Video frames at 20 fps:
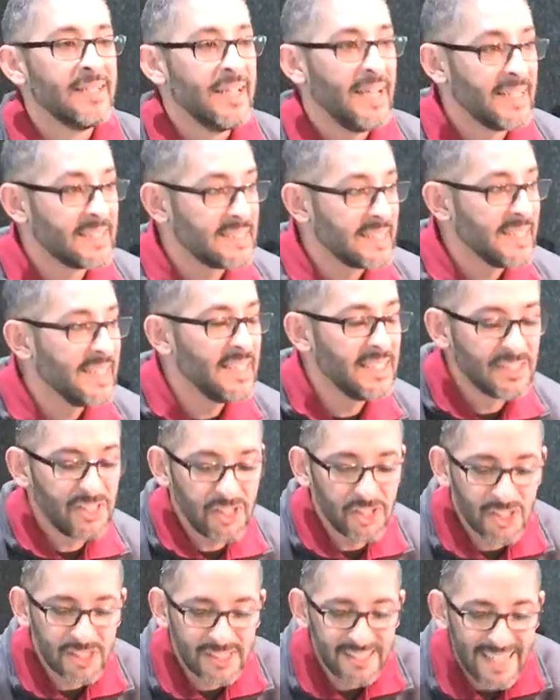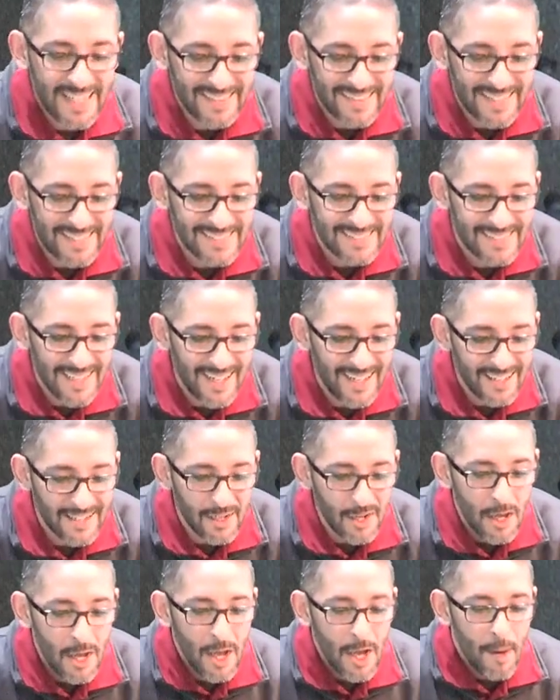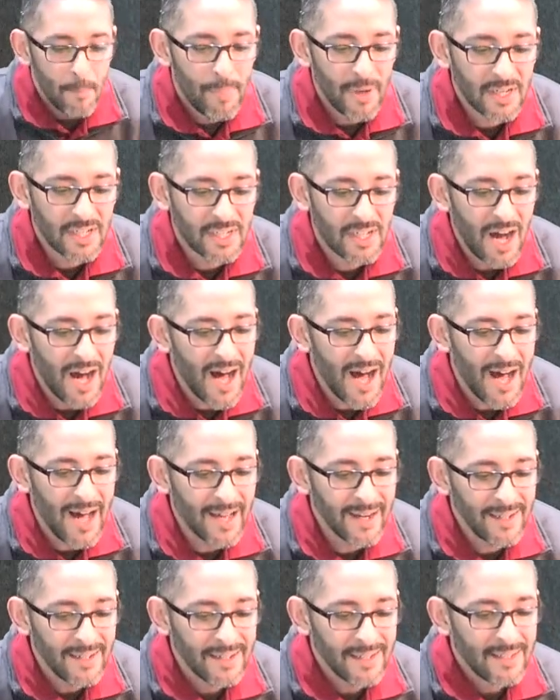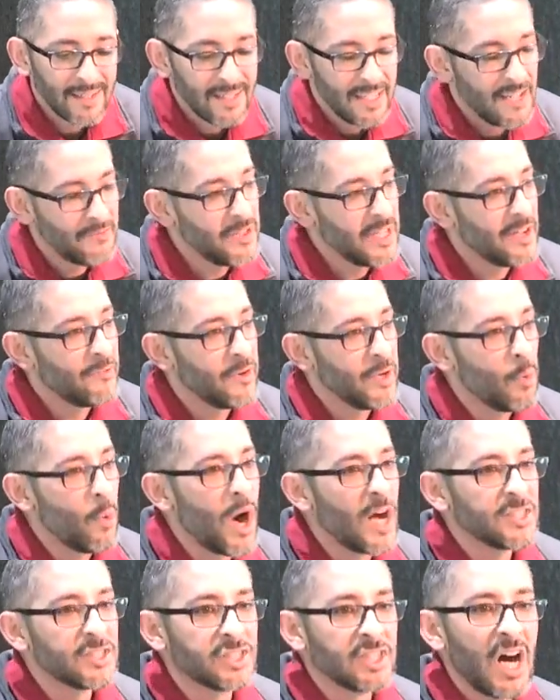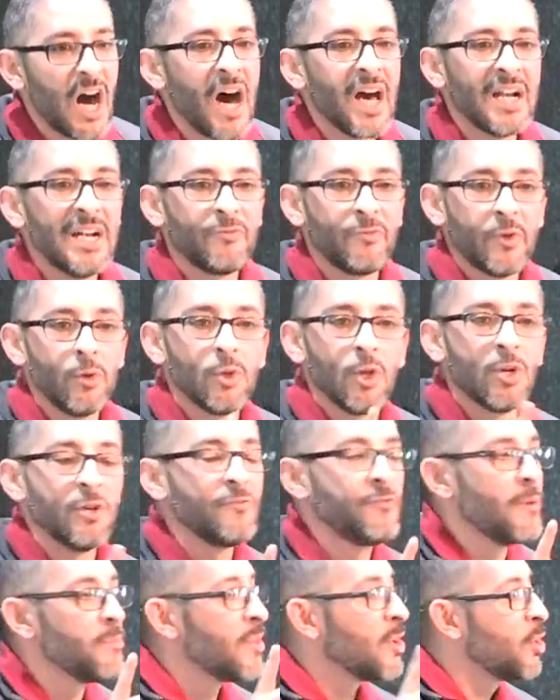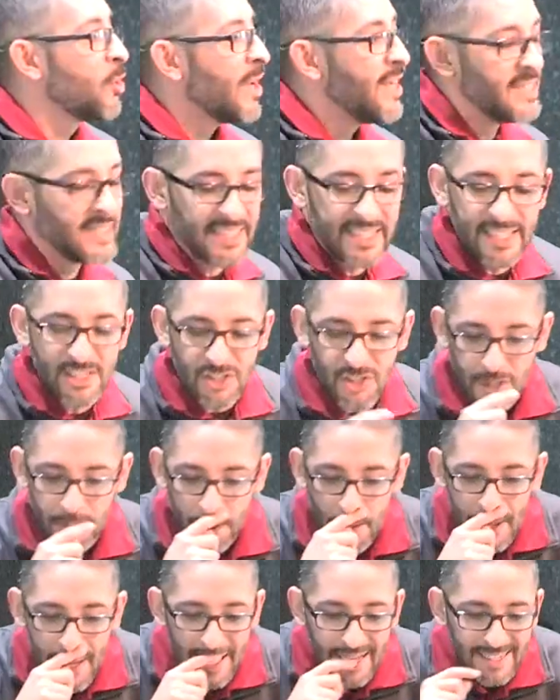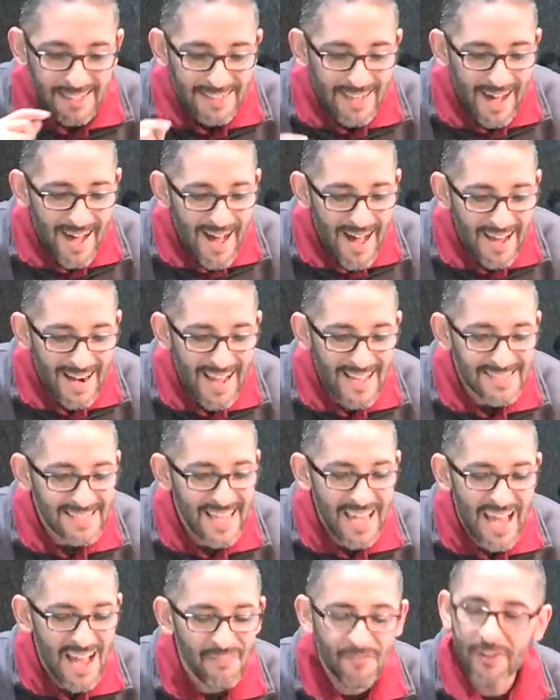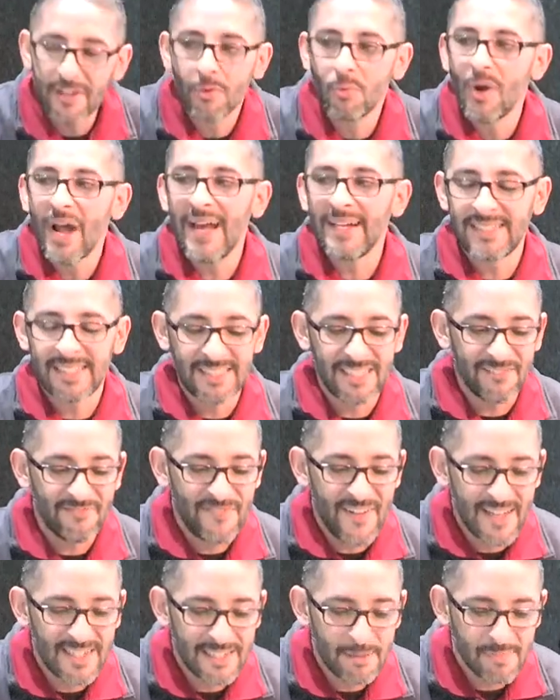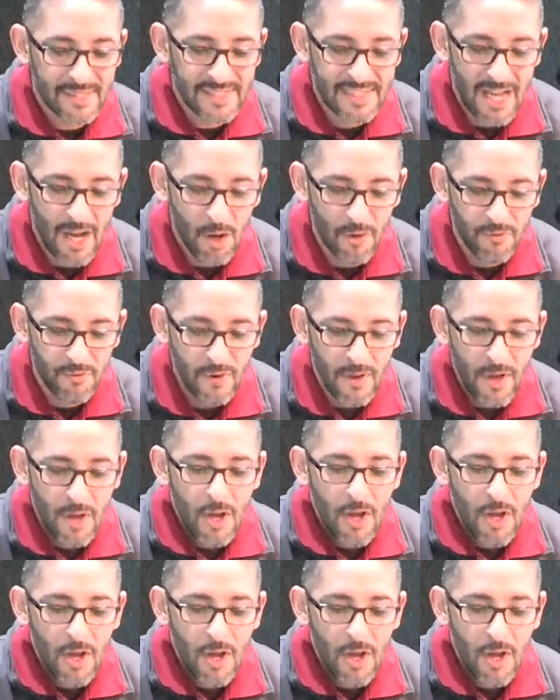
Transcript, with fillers: It's easier said than done, but God if if we watch God, if we learn from the great teacher, God has every right to defend himself.